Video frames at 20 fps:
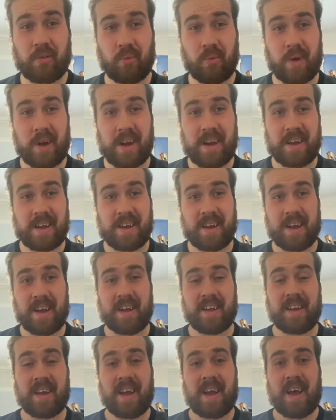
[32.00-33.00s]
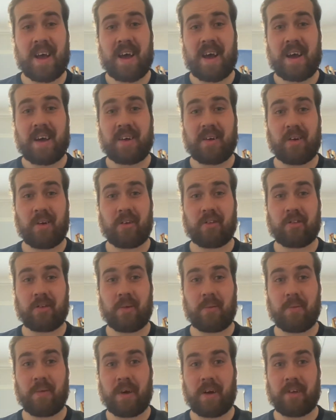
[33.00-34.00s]
really good. Got
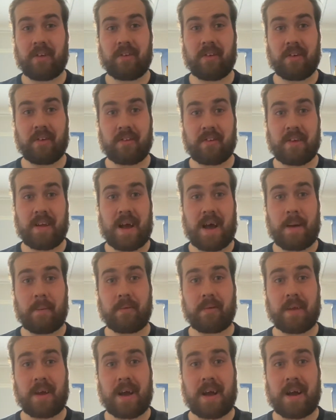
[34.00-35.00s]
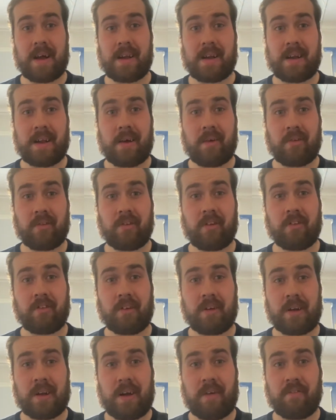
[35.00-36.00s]
some nice snaps and there was such
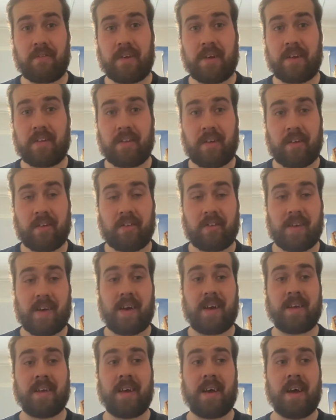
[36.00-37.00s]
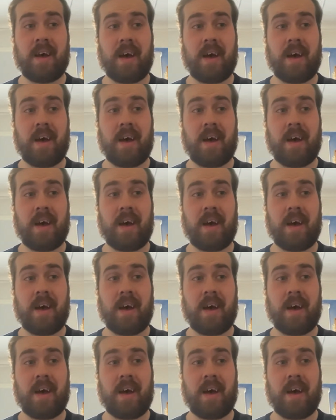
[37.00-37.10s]
a lovely sunset.